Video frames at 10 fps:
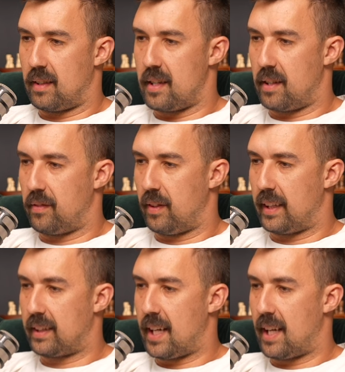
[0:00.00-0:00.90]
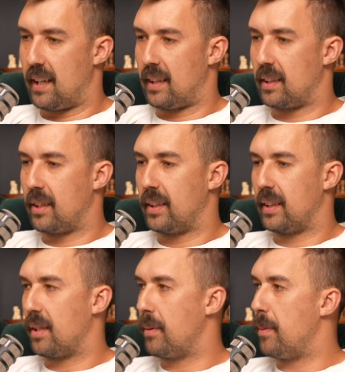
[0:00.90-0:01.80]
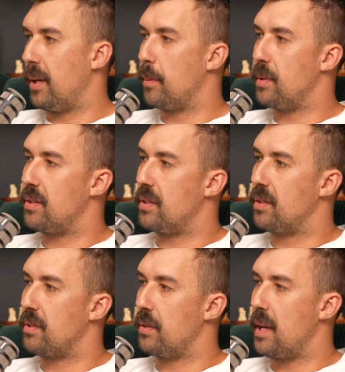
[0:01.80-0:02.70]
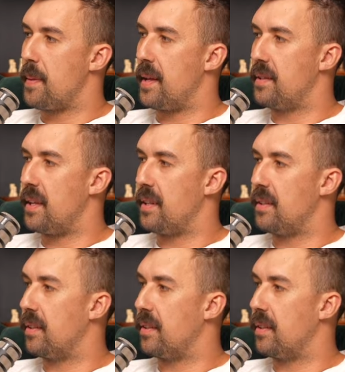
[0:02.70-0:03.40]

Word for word: identifying that and going, can we buy your business? And then, then